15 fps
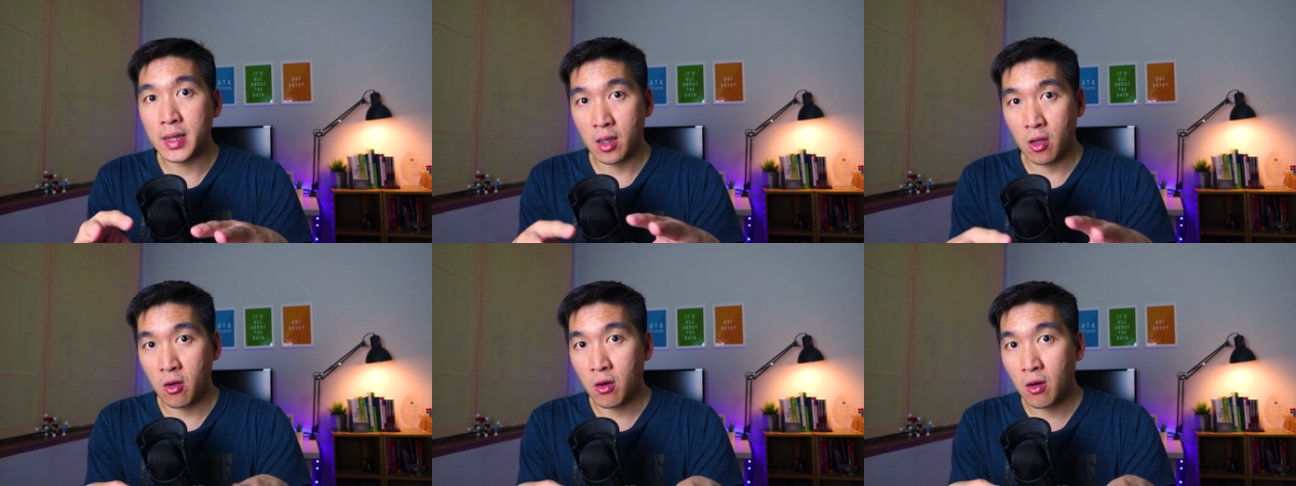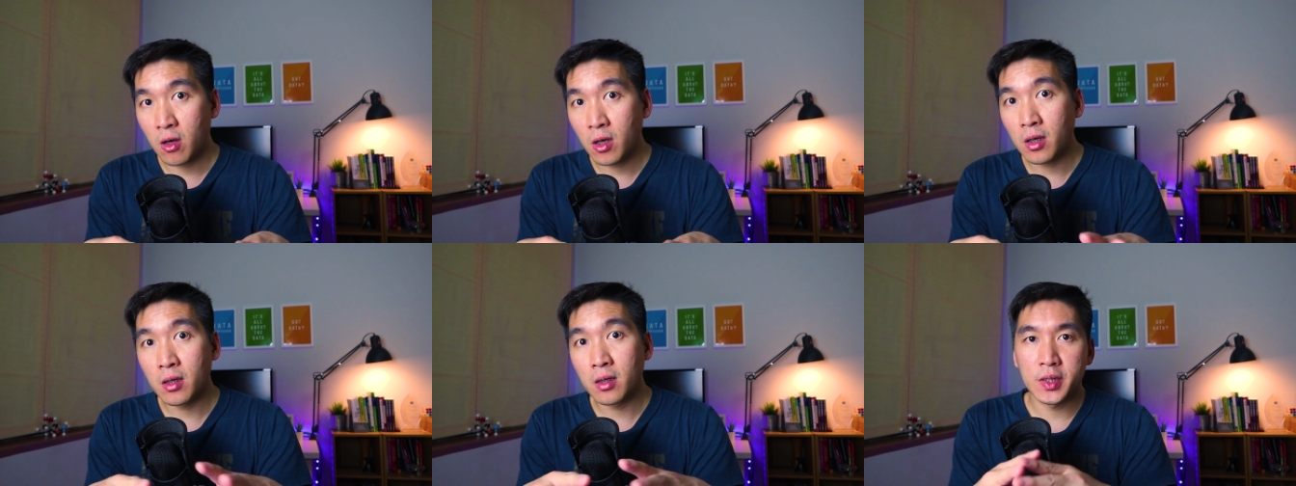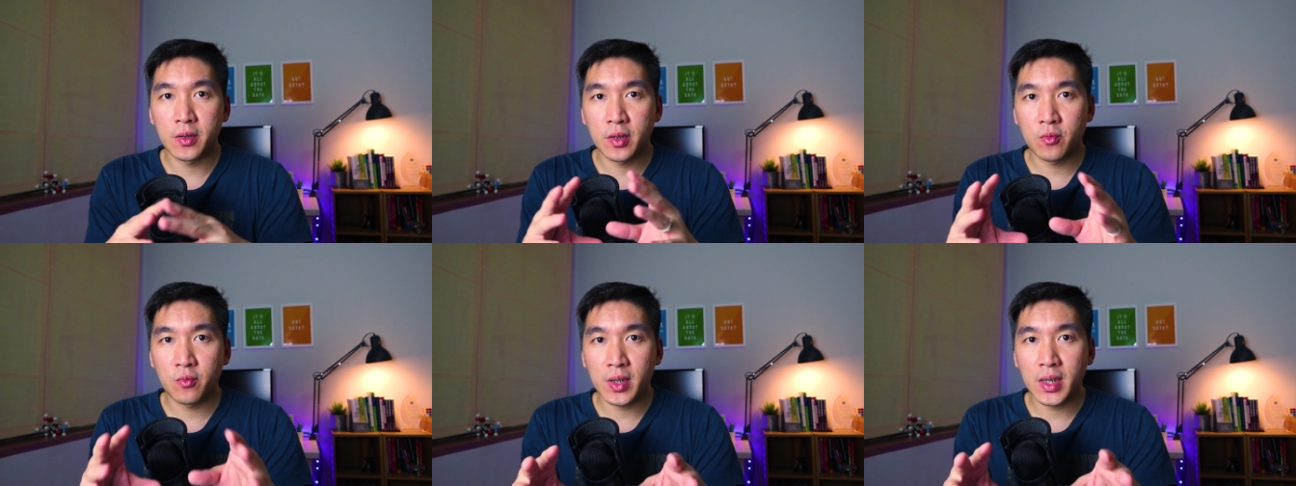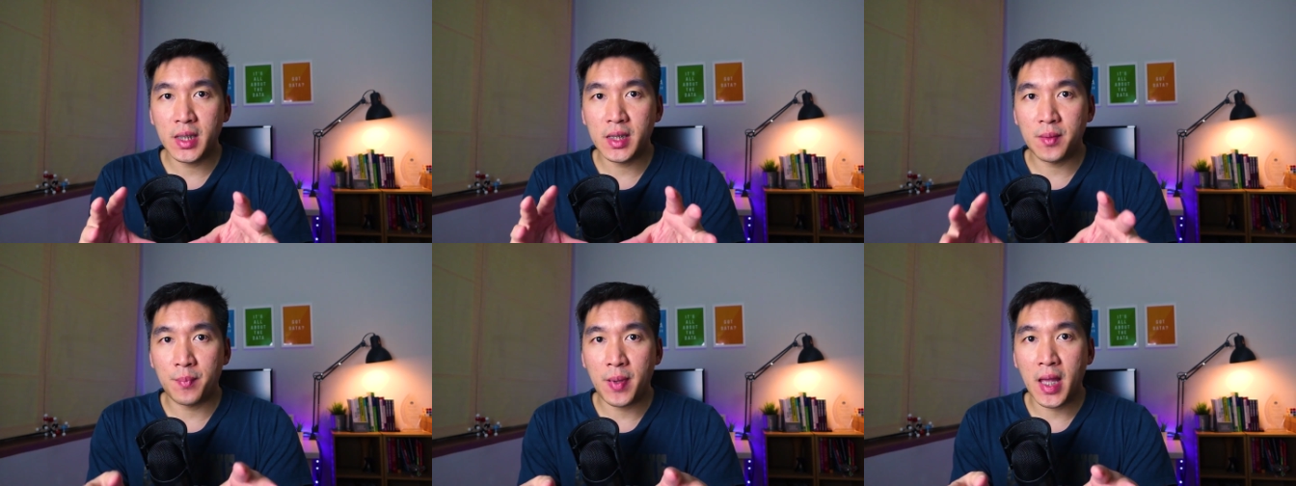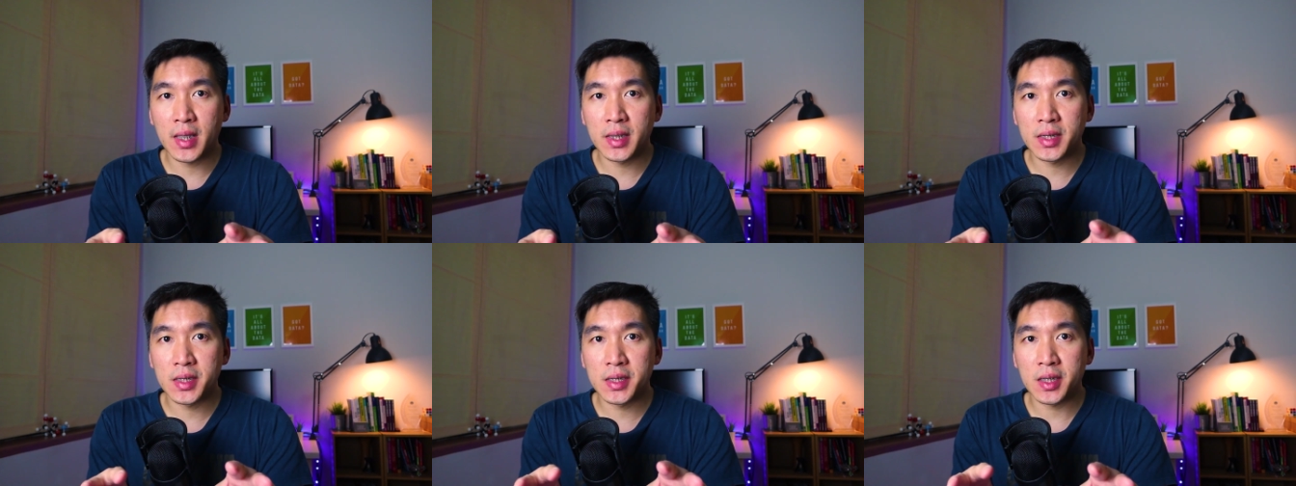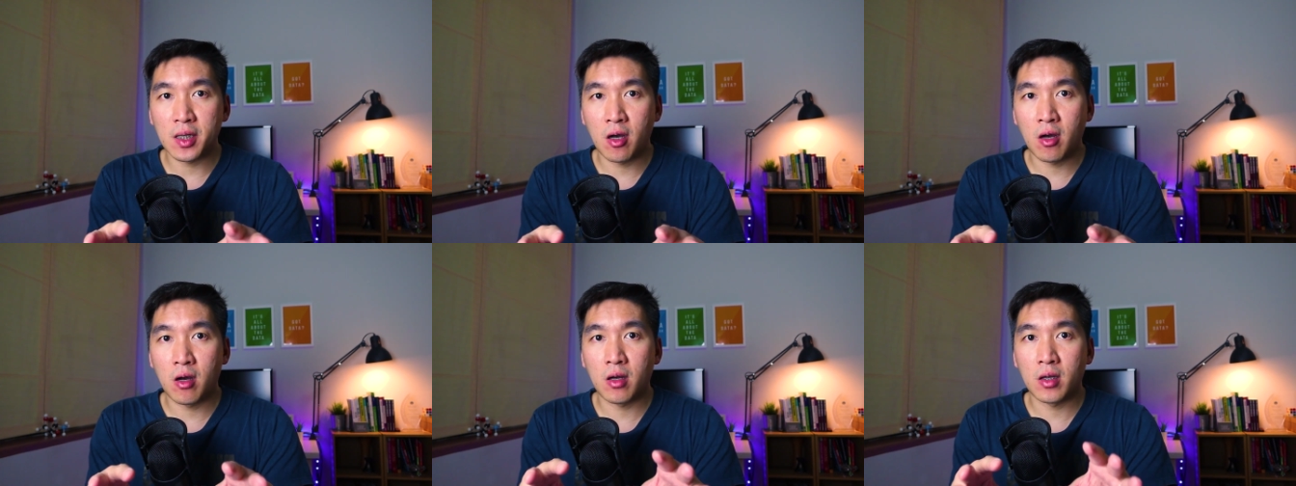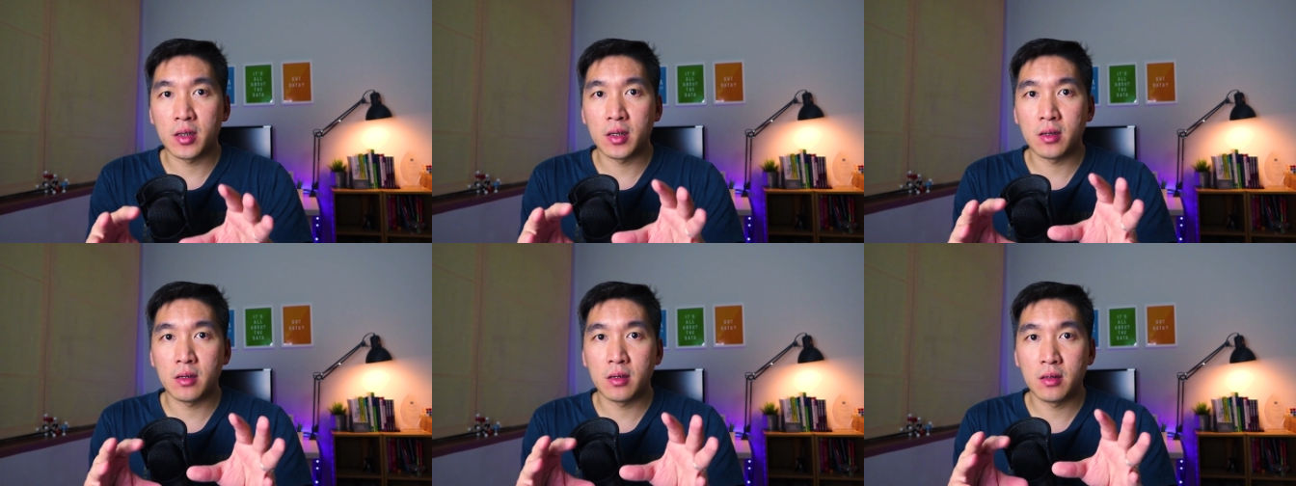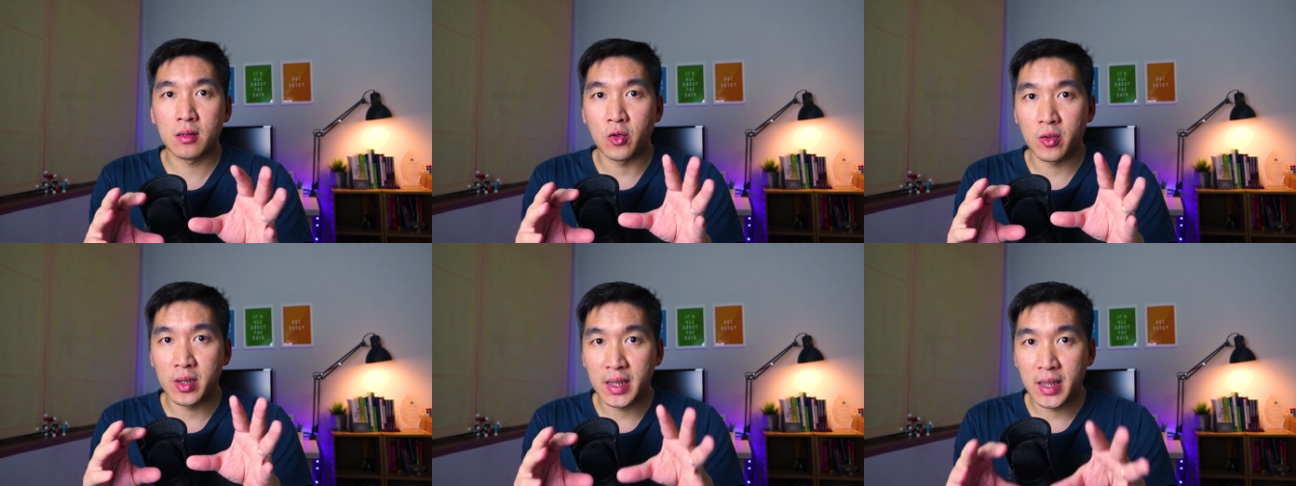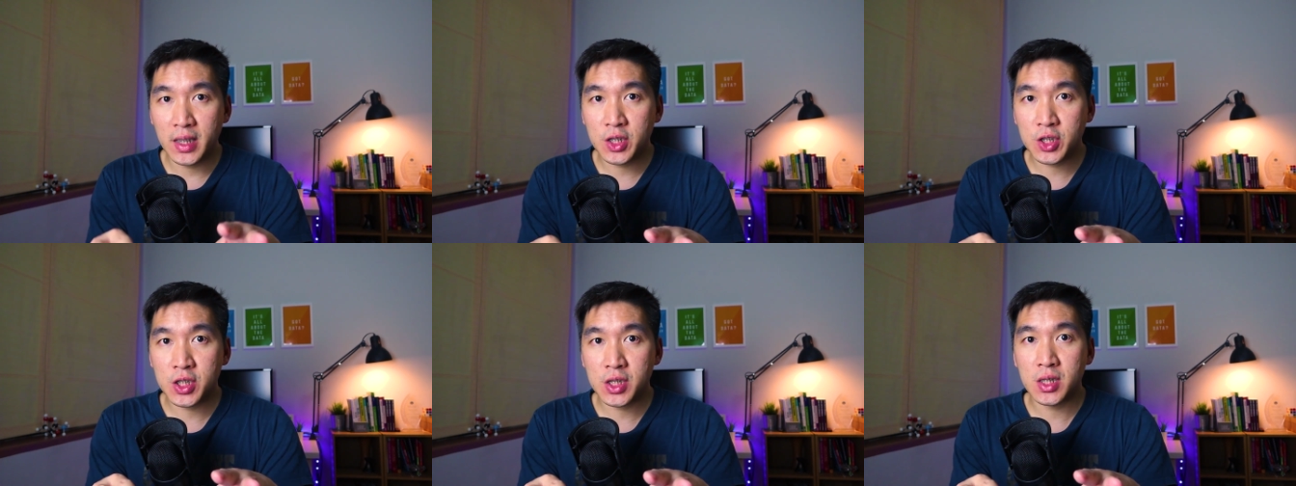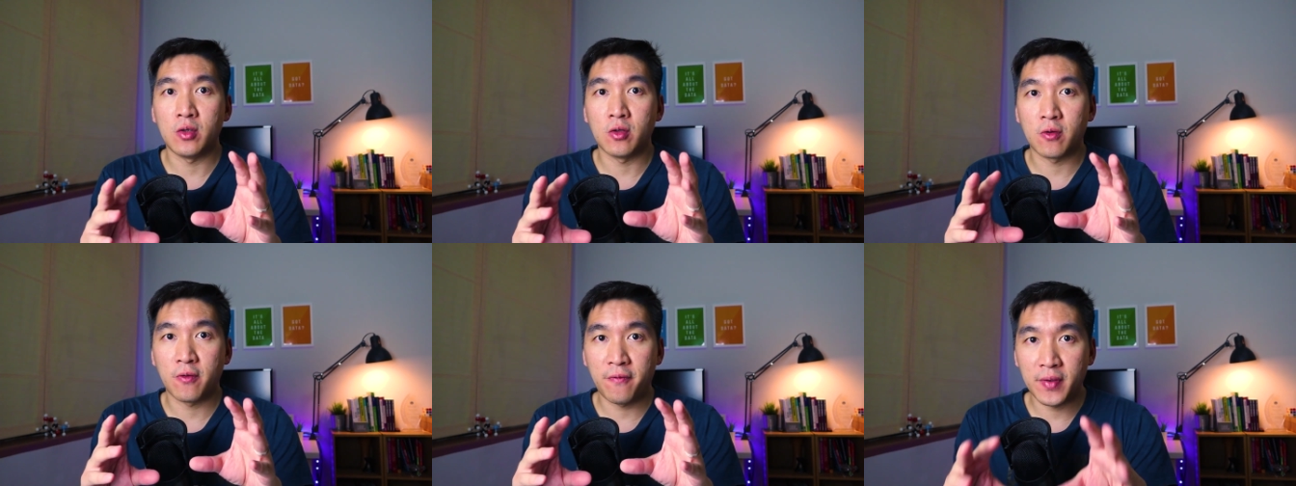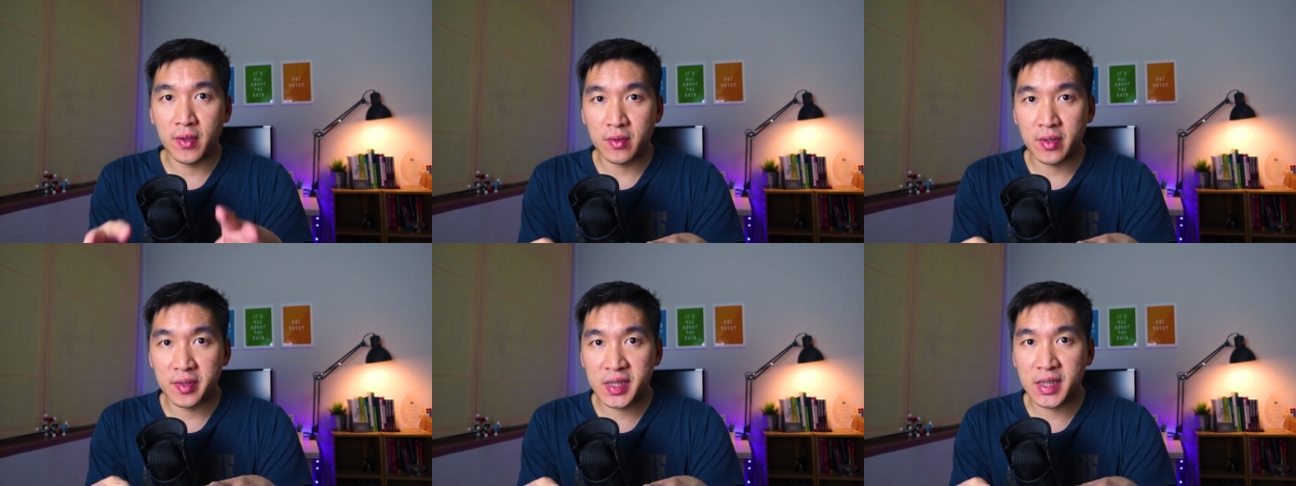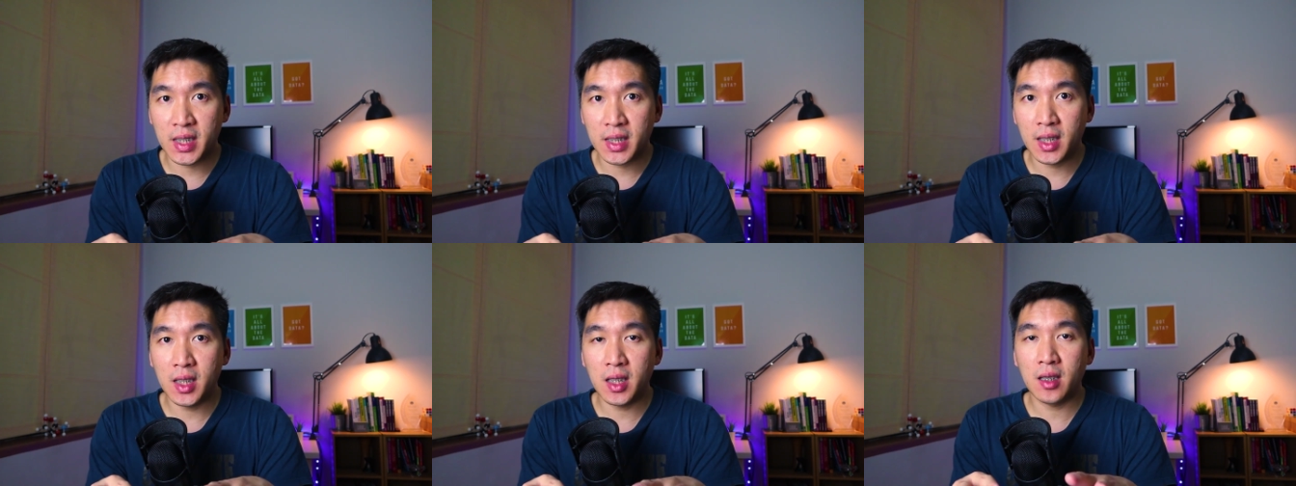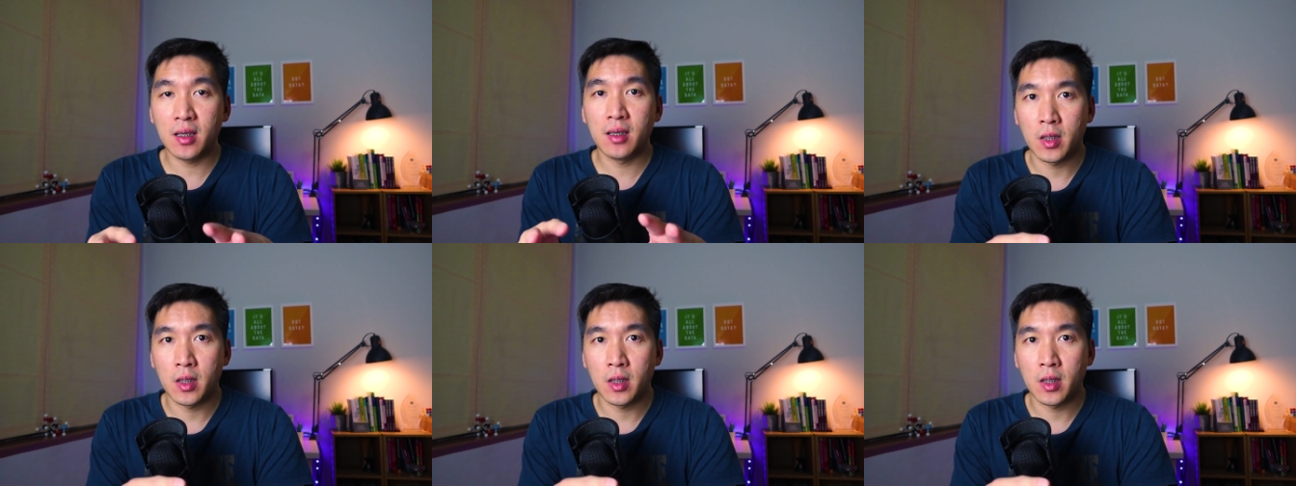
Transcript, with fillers: than R. So it really depends on your niche, your field of study,